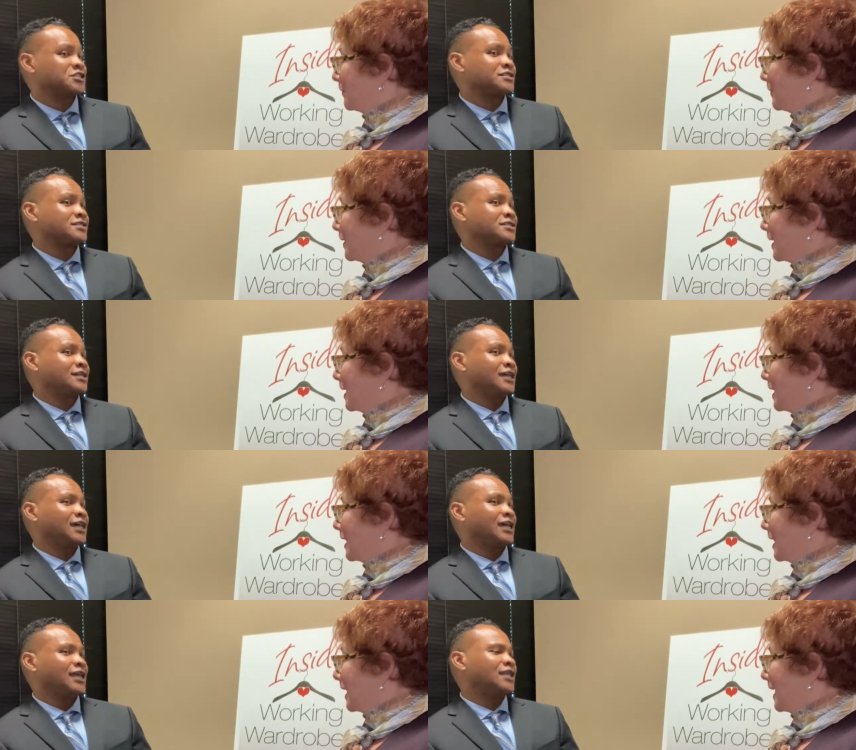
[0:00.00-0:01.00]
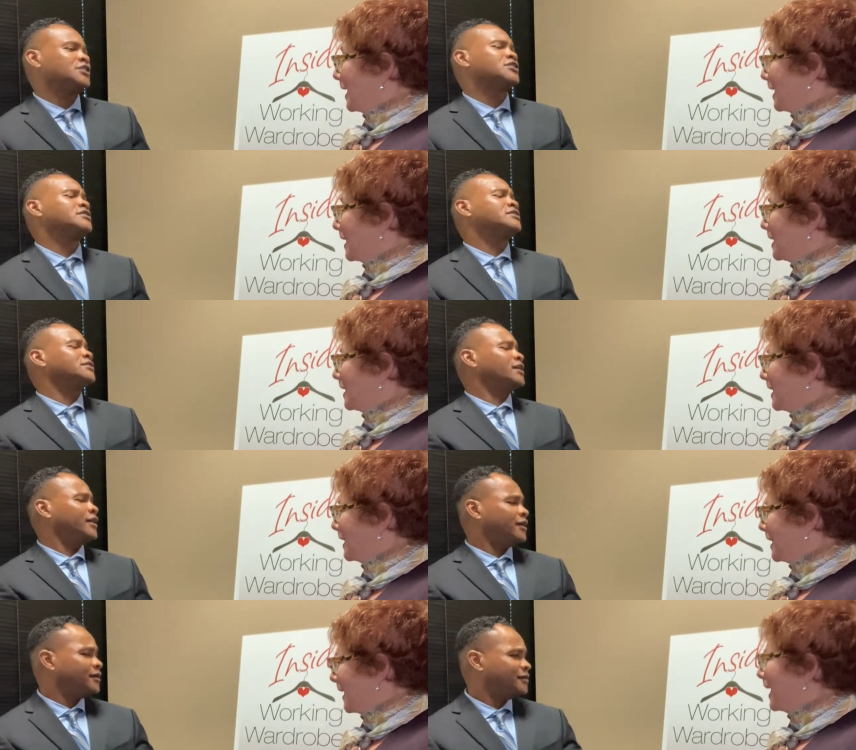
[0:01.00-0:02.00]
Speaker 1: just let's just
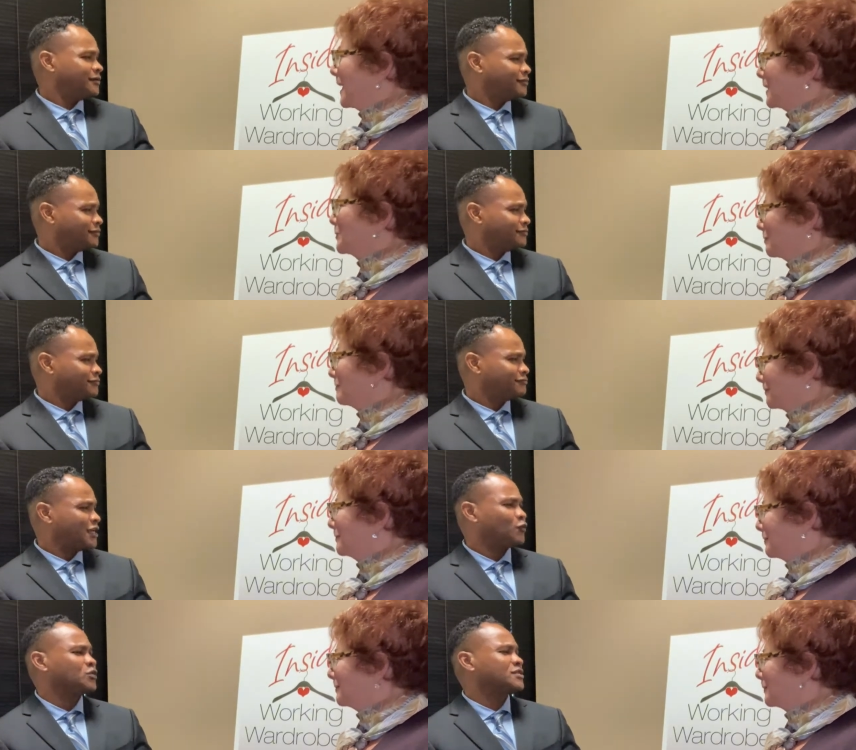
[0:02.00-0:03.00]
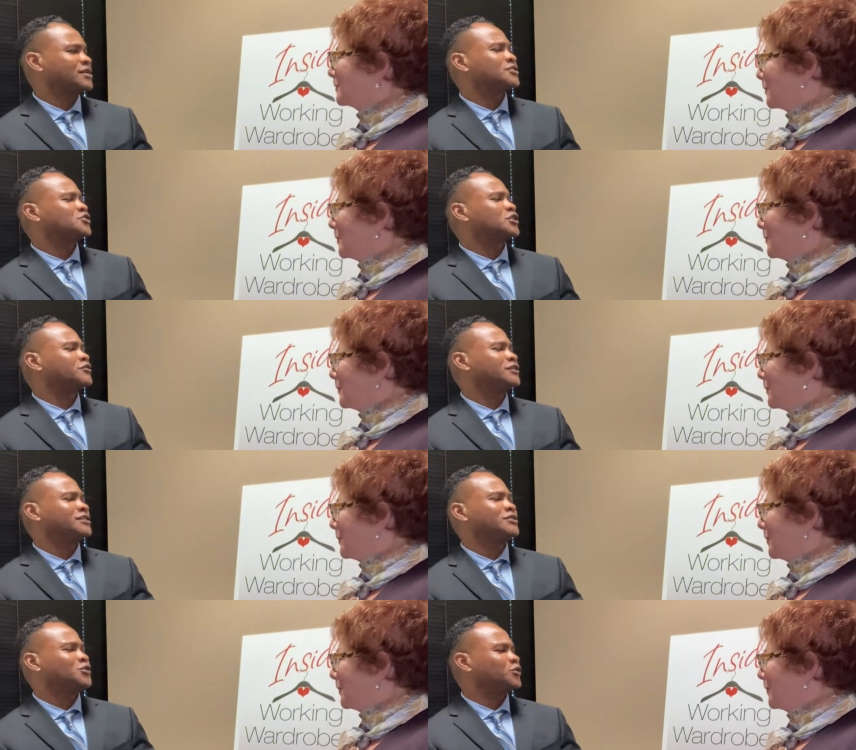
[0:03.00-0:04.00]
say I wasn't
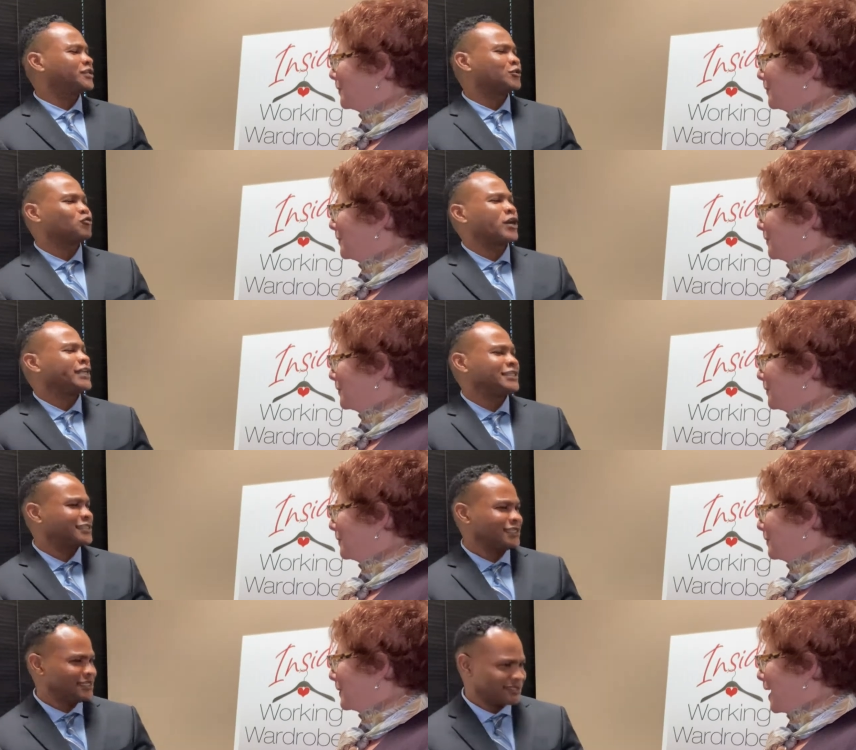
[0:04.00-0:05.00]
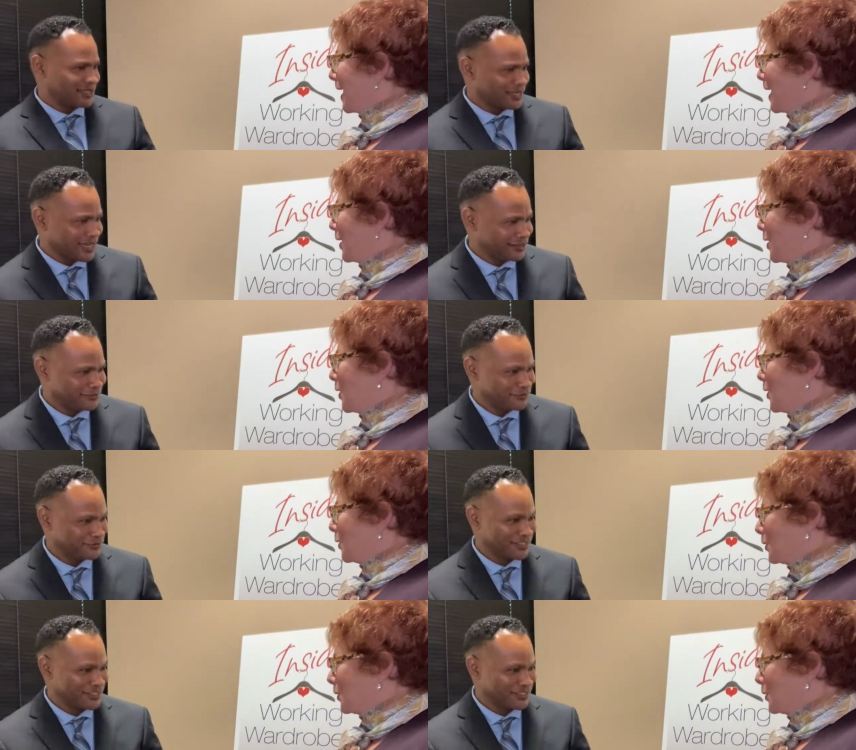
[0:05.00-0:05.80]
necessarily doing the right things in life.